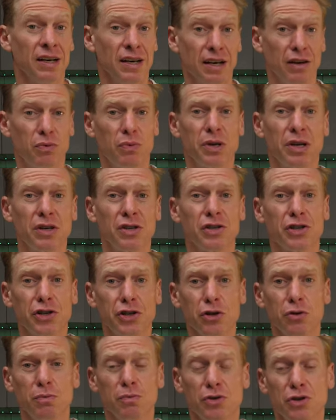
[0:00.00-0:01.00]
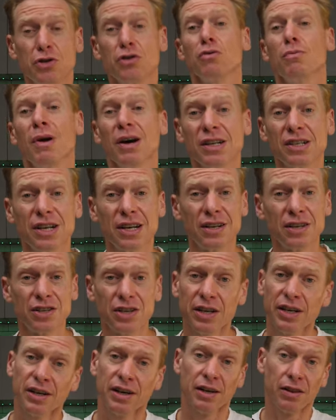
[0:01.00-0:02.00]
If we consume too much
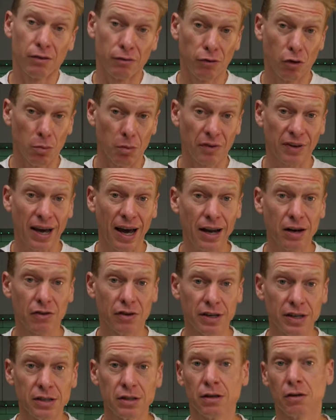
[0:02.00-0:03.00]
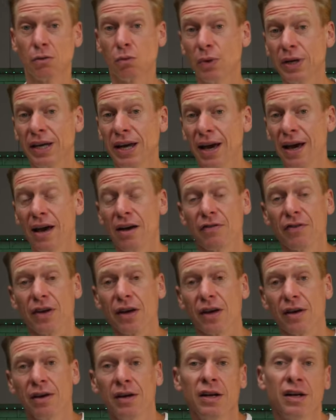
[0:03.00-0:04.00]
energy in the form of calories, we get
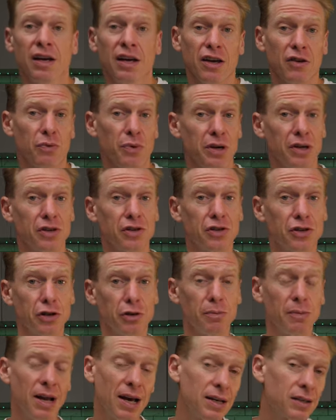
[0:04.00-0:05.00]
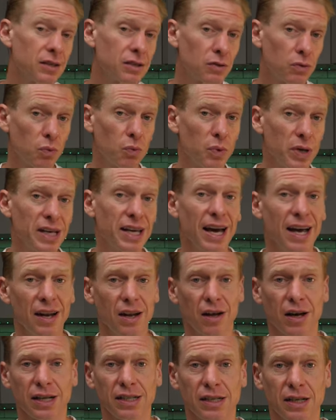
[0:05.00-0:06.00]
heavier. If we consume less, we get
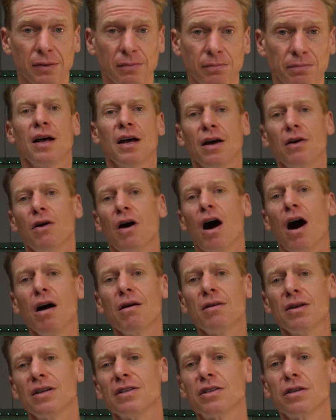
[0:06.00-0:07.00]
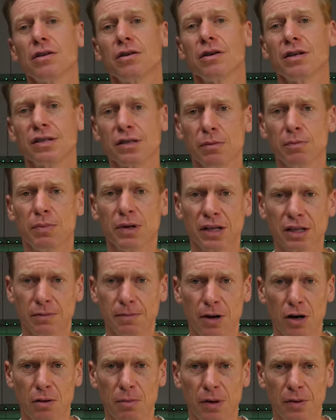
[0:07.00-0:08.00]
lighter. Uh, I'm gonna do a simple
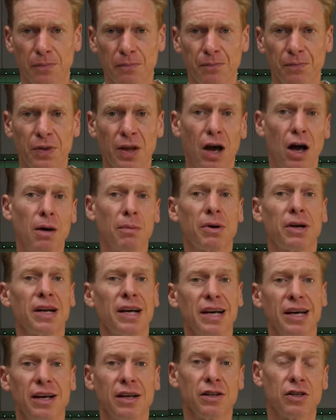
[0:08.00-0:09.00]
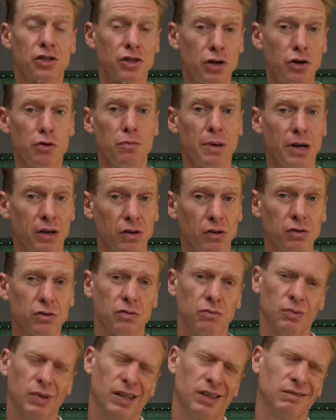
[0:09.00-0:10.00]
experiment. I'm gonna eat two
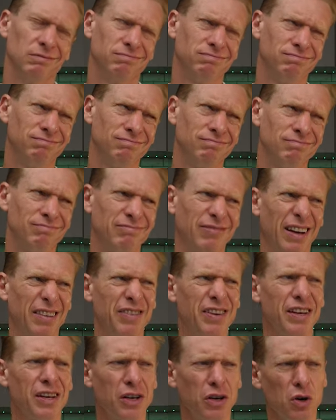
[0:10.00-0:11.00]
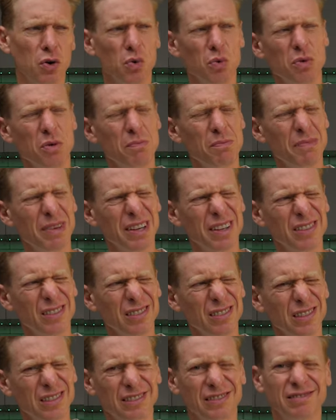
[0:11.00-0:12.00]
meals, well, if you can call them
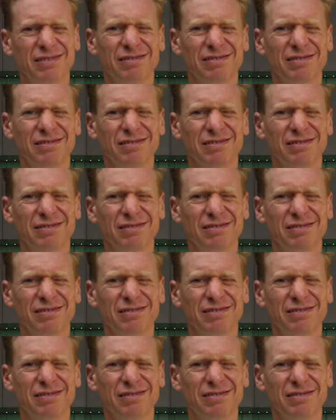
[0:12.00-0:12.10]
meals,